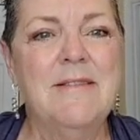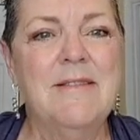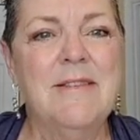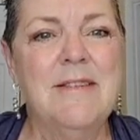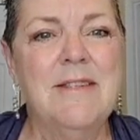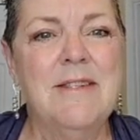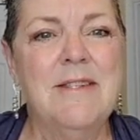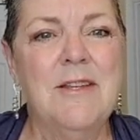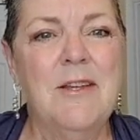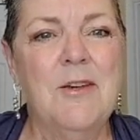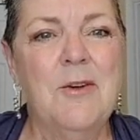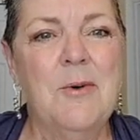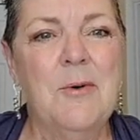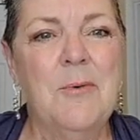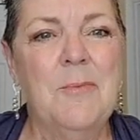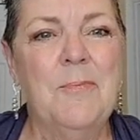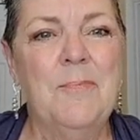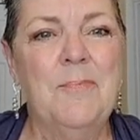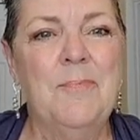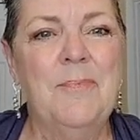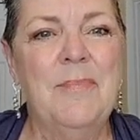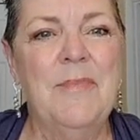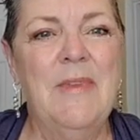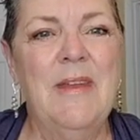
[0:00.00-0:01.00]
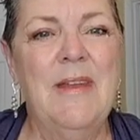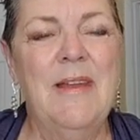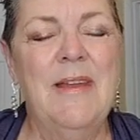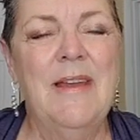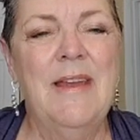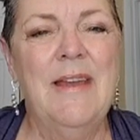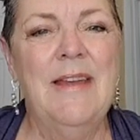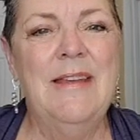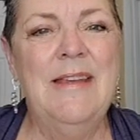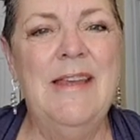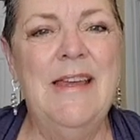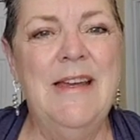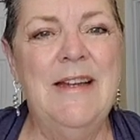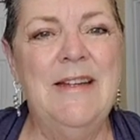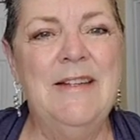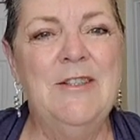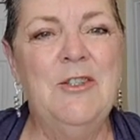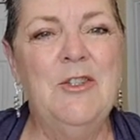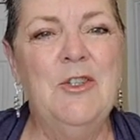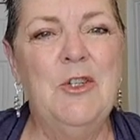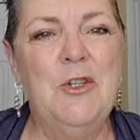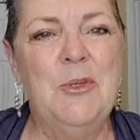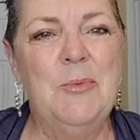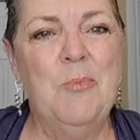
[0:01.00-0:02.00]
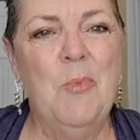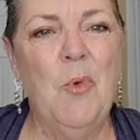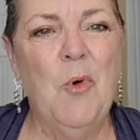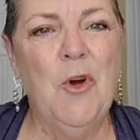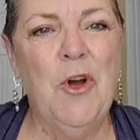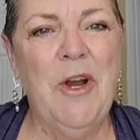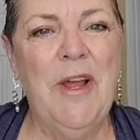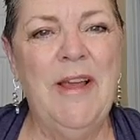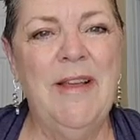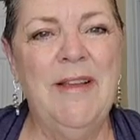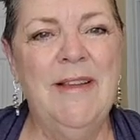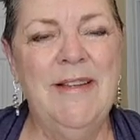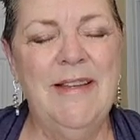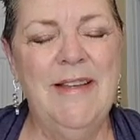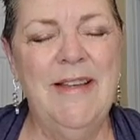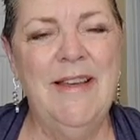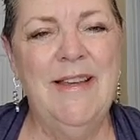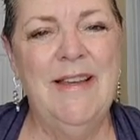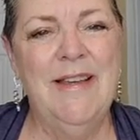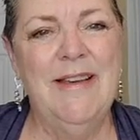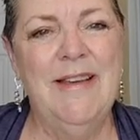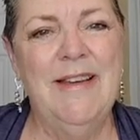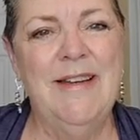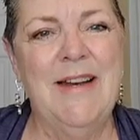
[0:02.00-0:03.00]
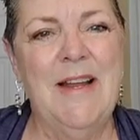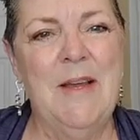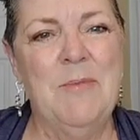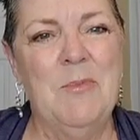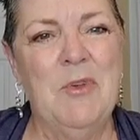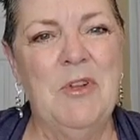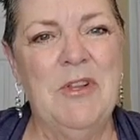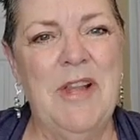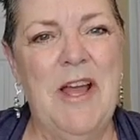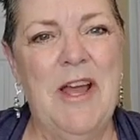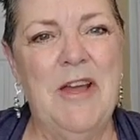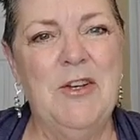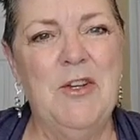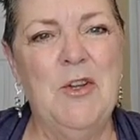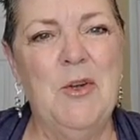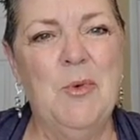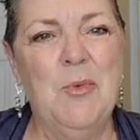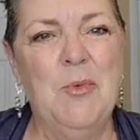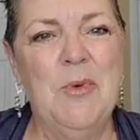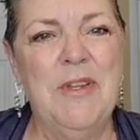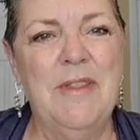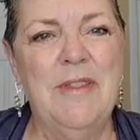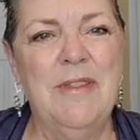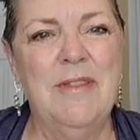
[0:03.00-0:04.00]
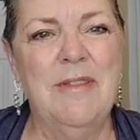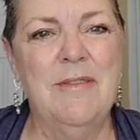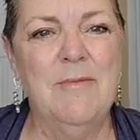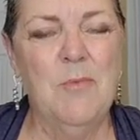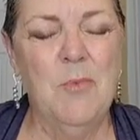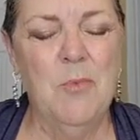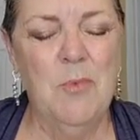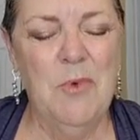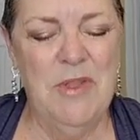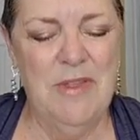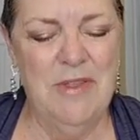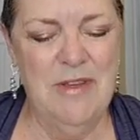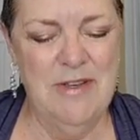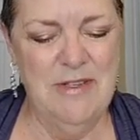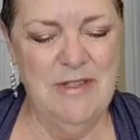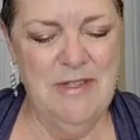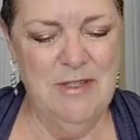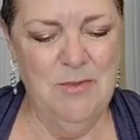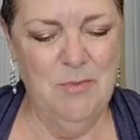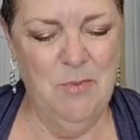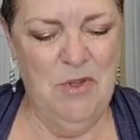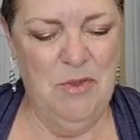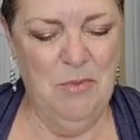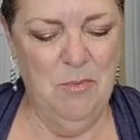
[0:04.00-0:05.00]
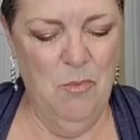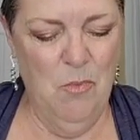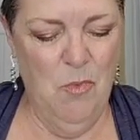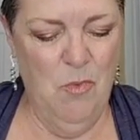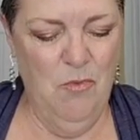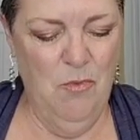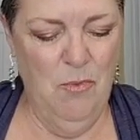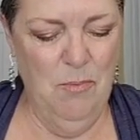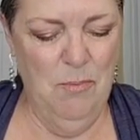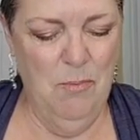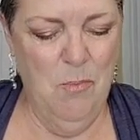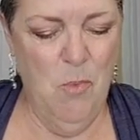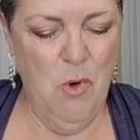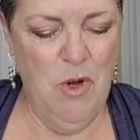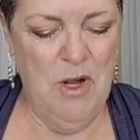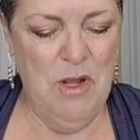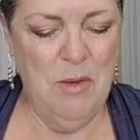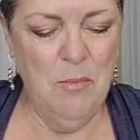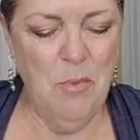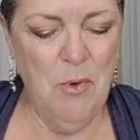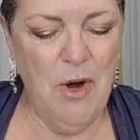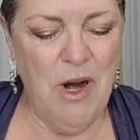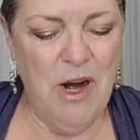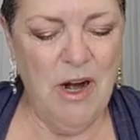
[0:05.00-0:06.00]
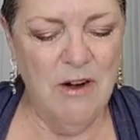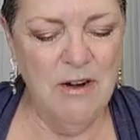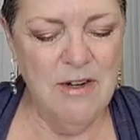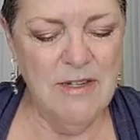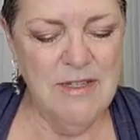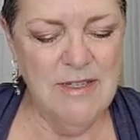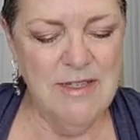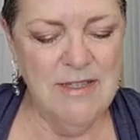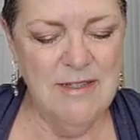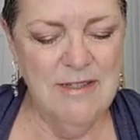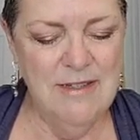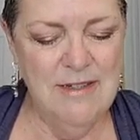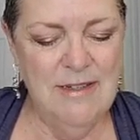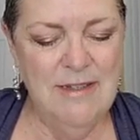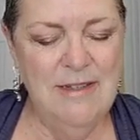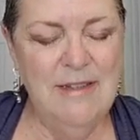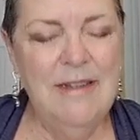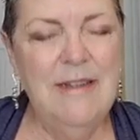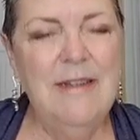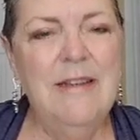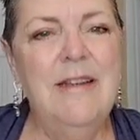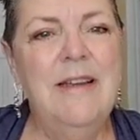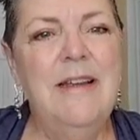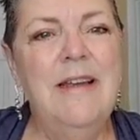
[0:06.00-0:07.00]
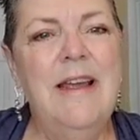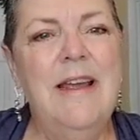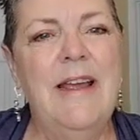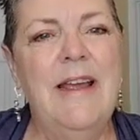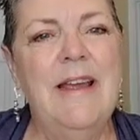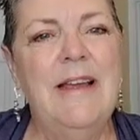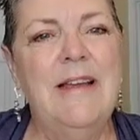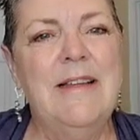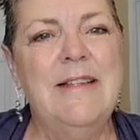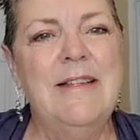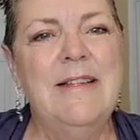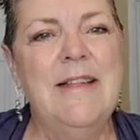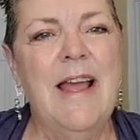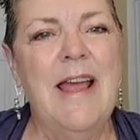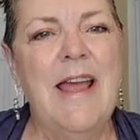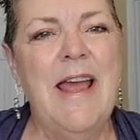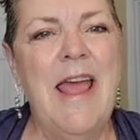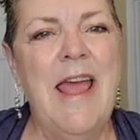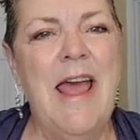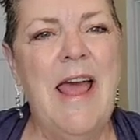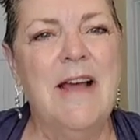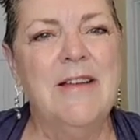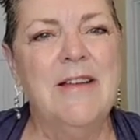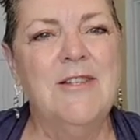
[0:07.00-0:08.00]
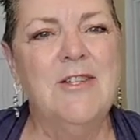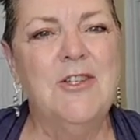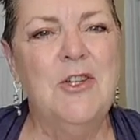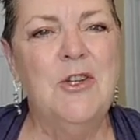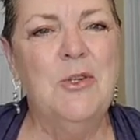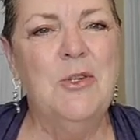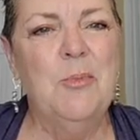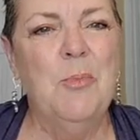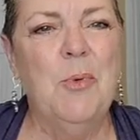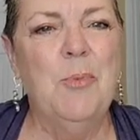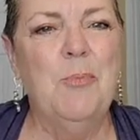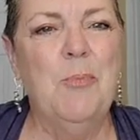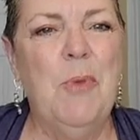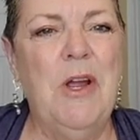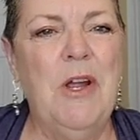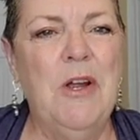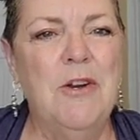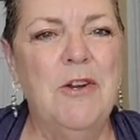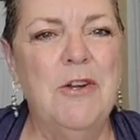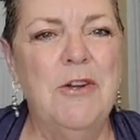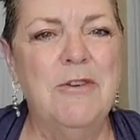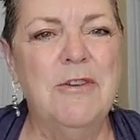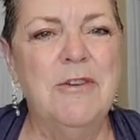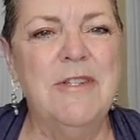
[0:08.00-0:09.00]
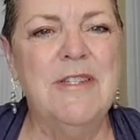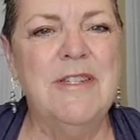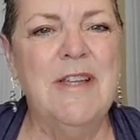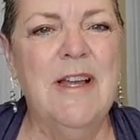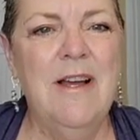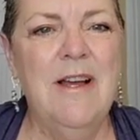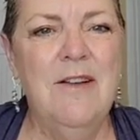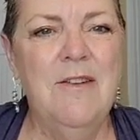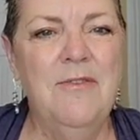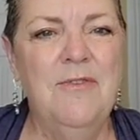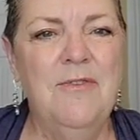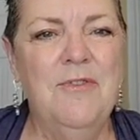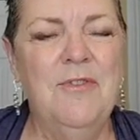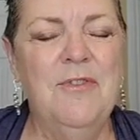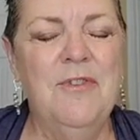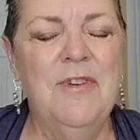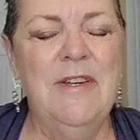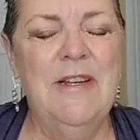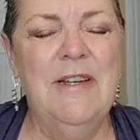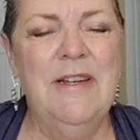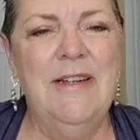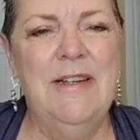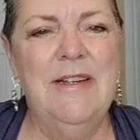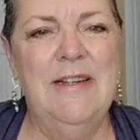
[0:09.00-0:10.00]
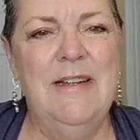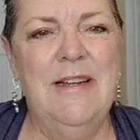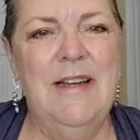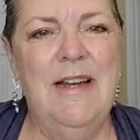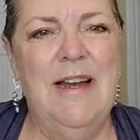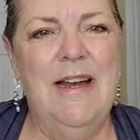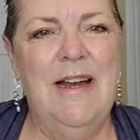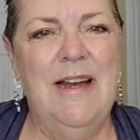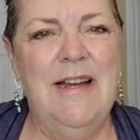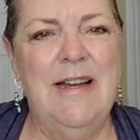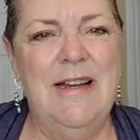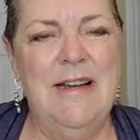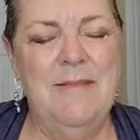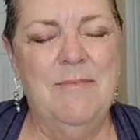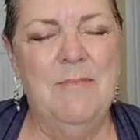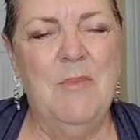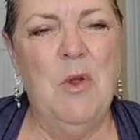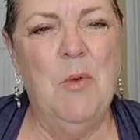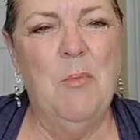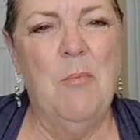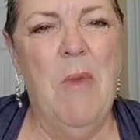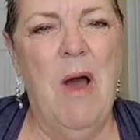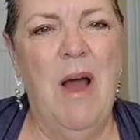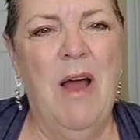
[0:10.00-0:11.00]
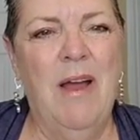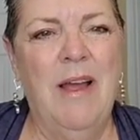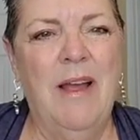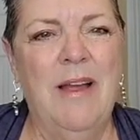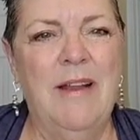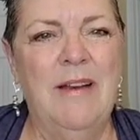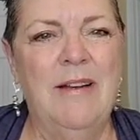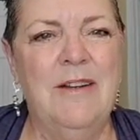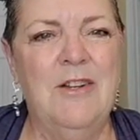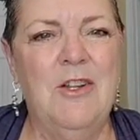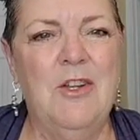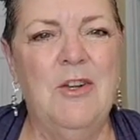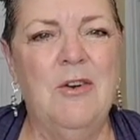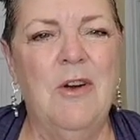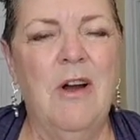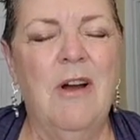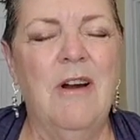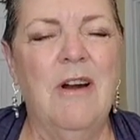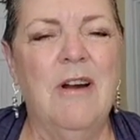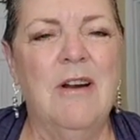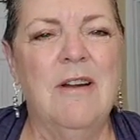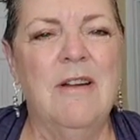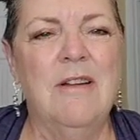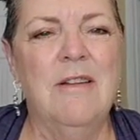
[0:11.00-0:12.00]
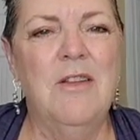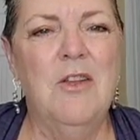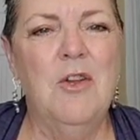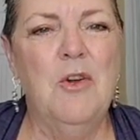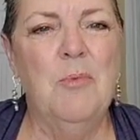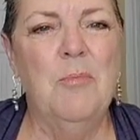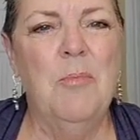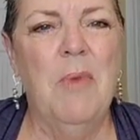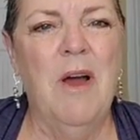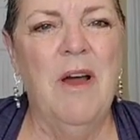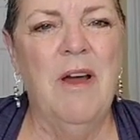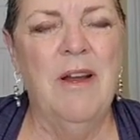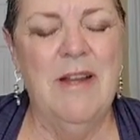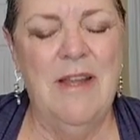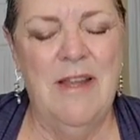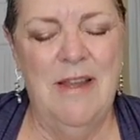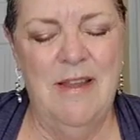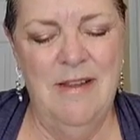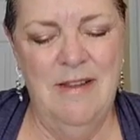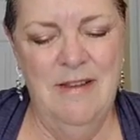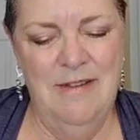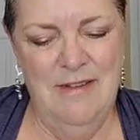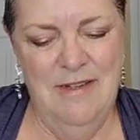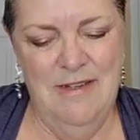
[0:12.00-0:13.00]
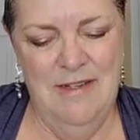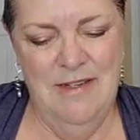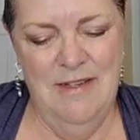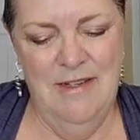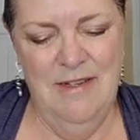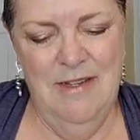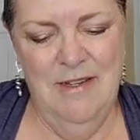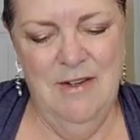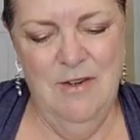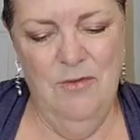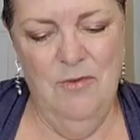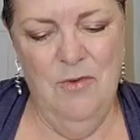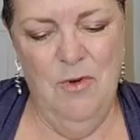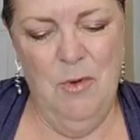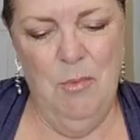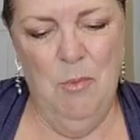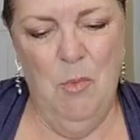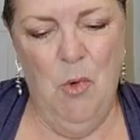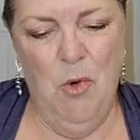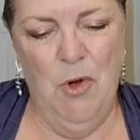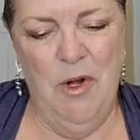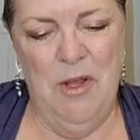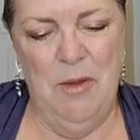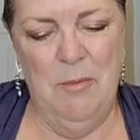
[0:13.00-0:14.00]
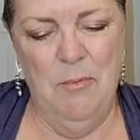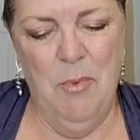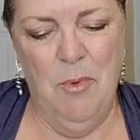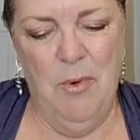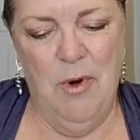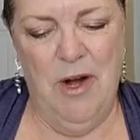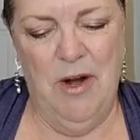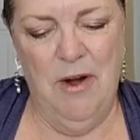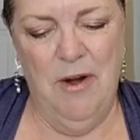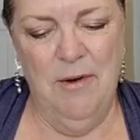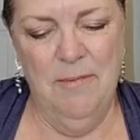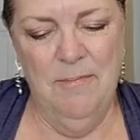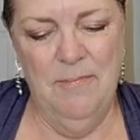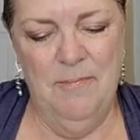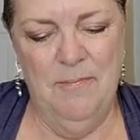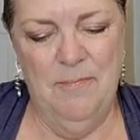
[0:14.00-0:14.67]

So again, good morning, and I'm glad you're with us with morning prayers. And I ask you to prepare yourself, your mind, your heart, your body for morning prayer.